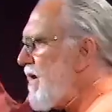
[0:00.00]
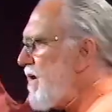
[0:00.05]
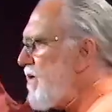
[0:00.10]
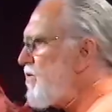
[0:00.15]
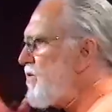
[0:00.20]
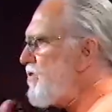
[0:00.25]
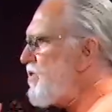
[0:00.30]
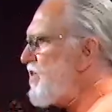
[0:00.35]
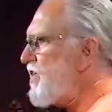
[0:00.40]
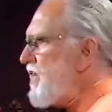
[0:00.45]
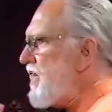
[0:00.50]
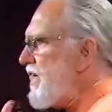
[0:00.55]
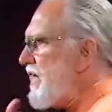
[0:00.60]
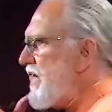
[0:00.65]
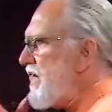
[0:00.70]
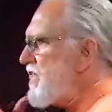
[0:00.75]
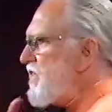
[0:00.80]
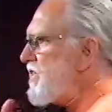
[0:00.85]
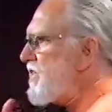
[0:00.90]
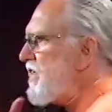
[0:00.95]

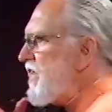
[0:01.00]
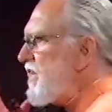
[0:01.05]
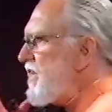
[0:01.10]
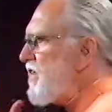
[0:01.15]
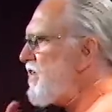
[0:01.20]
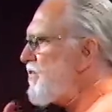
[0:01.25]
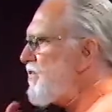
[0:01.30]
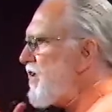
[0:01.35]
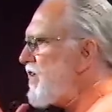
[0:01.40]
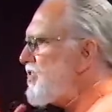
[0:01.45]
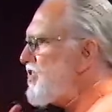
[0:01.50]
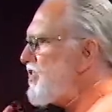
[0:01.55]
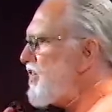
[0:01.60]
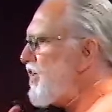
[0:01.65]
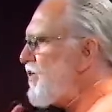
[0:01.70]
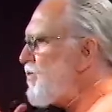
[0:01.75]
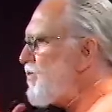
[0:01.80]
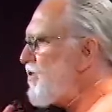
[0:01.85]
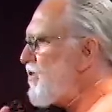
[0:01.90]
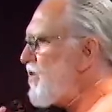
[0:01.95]
Routine is an
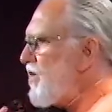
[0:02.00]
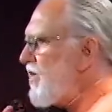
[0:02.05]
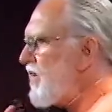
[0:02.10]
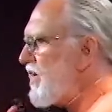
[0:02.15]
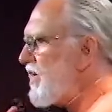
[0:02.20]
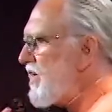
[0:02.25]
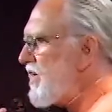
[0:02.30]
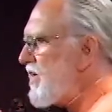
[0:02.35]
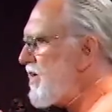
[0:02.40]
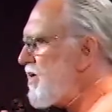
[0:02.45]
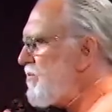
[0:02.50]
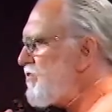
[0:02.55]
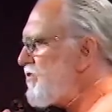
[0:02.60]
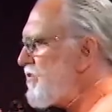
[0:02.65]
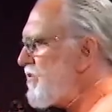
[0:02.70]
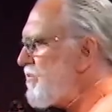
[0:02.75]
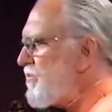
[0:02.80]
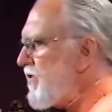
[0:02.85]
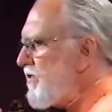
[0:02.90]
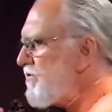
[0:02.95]
interesting word. It comes
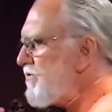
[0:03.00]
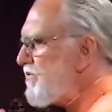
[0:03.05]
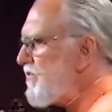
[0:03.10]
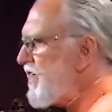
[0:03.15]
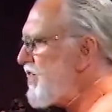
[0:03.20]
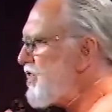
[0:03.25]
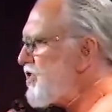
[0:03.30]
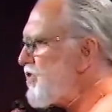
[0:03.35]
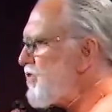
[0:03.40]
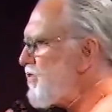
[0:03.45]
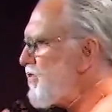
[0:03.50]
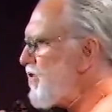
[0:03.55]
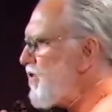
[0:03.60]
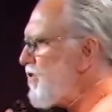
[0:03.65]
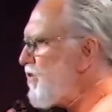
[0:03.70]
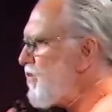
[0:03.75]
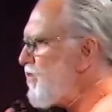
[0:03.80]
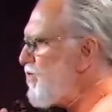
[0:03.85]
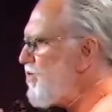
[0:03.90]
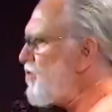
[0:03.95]
from the French word
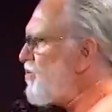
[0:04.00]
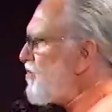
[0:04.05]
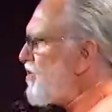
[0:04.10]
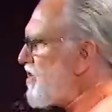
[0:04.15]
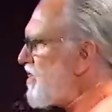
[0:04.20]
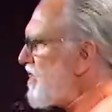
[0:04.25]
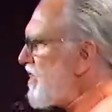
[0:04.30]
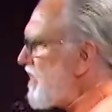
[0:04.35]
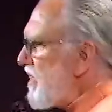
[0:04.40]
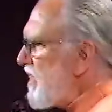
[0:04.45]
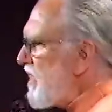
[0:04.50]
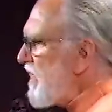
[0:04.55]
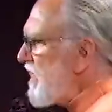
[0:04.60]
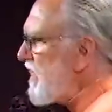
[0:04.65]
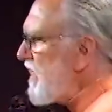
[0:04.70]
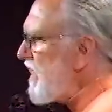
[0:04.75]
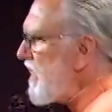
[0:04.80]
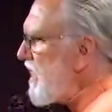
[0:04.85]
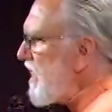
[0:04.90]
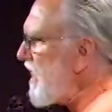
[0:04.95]
route.
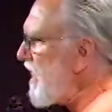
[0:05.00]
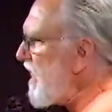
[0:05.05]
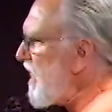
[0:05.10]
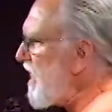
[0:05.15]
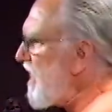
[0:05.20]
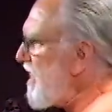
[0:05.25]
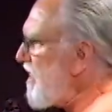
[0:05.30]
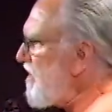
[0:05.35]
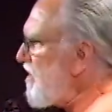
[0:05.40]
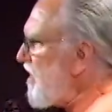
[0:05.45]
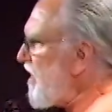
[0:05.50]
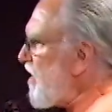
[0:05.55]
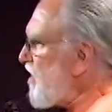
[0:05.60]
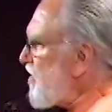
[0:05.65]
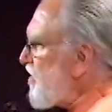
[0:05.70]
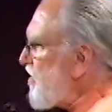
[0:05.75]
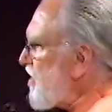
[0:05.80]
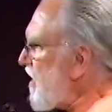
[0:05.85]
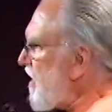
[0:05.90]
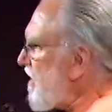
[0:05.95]
And
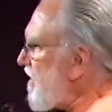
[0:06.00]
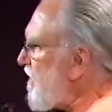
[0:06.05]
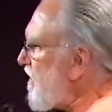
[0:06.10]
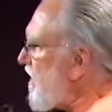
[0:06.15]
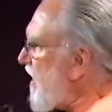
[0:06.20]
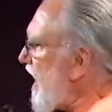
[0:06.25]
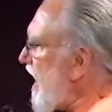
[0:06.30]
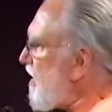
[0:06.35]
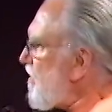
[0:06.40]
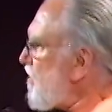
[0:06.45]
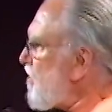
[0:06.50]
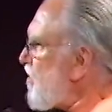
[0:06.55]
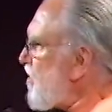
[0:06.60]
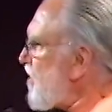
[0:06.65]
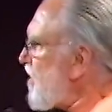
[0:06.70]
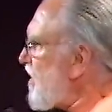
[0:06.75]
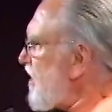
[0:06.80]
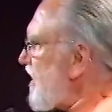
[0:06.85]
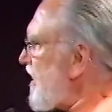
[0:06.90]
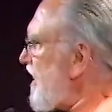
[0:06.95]
that
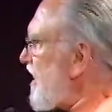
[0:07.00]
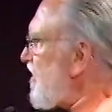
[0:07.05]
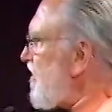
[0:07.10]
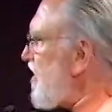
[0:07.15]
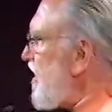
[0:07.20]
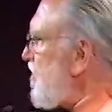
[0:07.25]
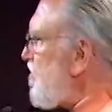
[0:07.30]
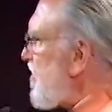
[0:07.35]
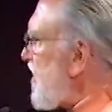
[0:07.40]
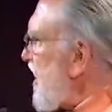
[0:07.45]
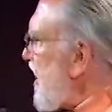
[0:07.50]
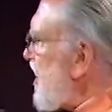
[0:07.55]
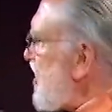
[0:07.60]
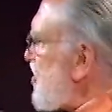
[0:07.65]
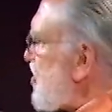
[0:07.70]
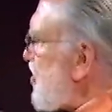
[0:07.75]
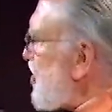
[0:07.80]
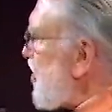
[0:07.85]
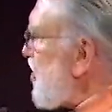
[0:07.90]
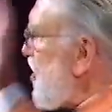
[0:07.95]
word literally
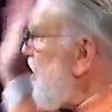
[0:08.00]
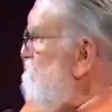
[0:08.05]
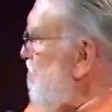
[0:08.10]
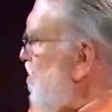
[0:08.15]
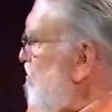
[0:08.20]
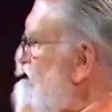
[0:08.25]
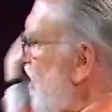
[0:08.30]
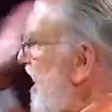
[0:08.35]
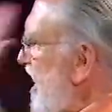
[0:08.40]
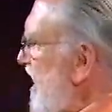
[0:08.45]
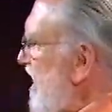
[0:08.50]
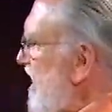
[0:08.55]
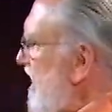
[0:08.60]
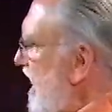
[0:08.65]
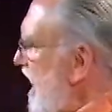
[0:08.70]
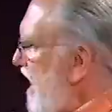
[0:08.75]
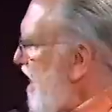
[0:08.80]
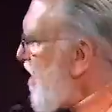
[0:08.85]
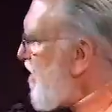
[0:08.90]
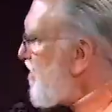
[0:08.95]
means to break
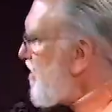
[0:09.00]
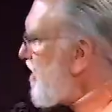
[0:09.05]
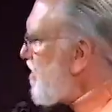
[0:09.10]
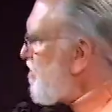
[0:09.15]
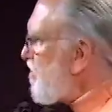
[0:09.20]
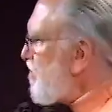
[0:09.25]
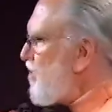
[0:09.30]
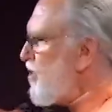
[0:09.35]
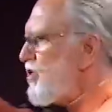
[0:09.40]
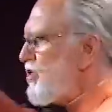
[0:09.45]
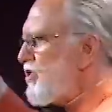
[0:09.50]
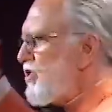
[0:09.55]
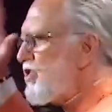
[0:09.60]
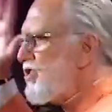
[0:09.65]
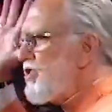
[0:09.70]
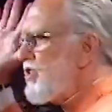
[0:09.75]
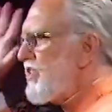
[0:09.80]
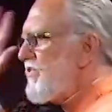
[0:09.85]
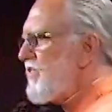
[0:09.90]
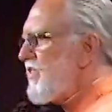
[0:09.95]
down the
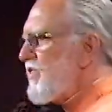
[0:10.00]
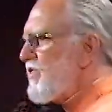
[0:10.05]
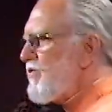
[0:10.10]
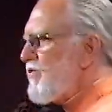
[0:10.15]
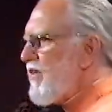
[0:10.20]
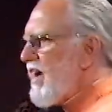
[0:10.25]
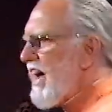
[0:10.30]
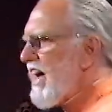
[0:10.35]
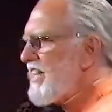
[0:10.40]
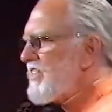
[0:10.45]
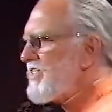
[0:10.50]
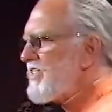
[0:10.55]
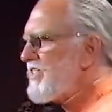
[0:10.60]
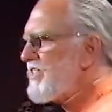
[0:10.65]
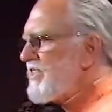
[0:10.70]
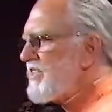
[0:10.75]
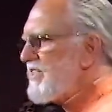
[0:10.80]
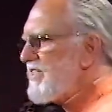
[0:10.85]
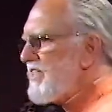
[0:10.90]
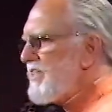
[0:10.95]
bushes and the
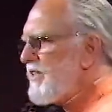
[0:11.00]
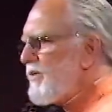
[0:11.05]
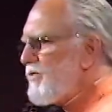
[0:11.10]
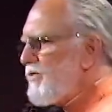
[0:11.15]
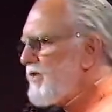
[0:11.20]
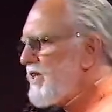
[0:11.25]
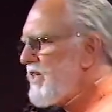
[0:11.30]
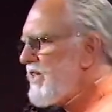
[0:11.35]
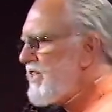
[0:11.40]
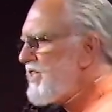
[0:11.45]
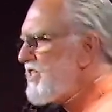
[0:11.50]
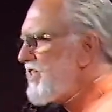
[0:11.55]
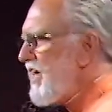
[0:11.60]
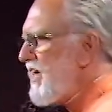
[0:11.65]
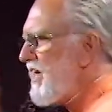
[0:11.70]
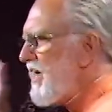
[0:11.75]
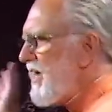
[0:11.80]
grasses and the weeds